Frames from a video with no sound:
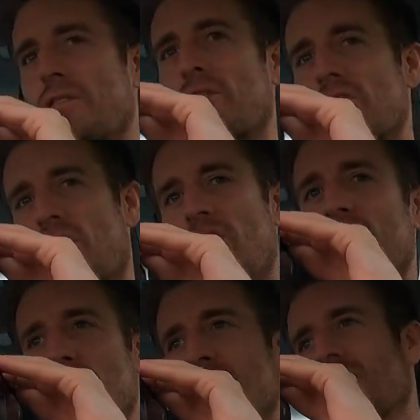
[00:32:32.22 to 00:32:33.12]
her for a drive,
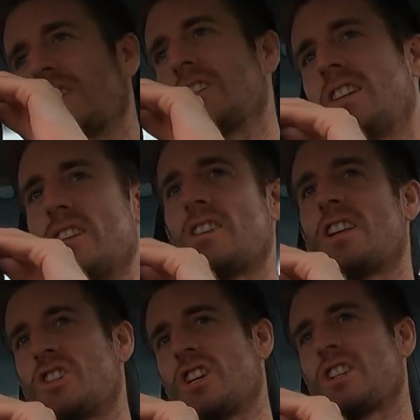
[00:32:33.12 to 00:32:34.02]
which is really good, and
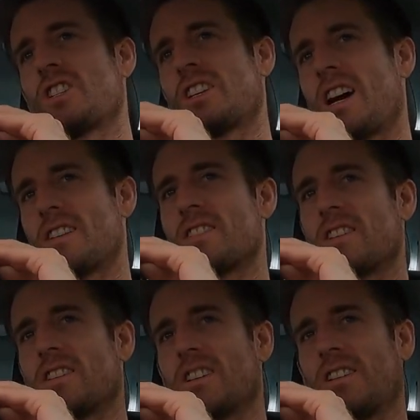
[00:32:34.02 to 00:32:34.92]
she actually has
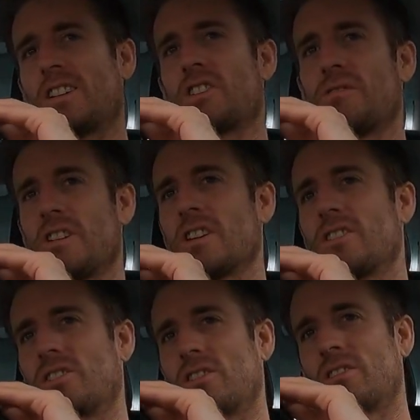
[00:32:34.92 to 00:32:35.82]
an electric
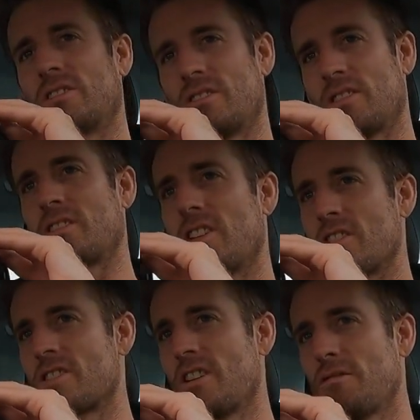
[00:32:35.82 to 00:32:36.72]
vehicle
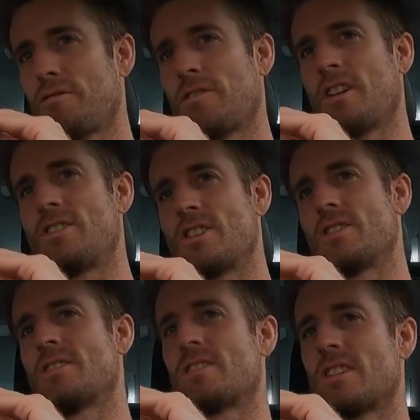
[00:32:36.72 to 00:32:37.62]
herself, and
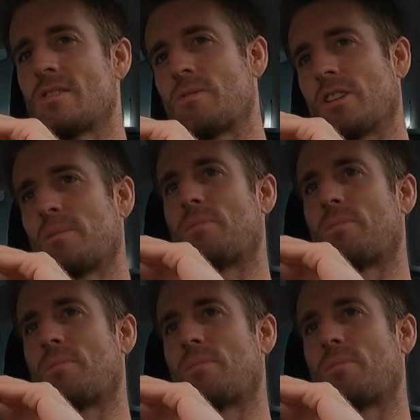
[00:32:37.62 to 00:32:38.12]
she's really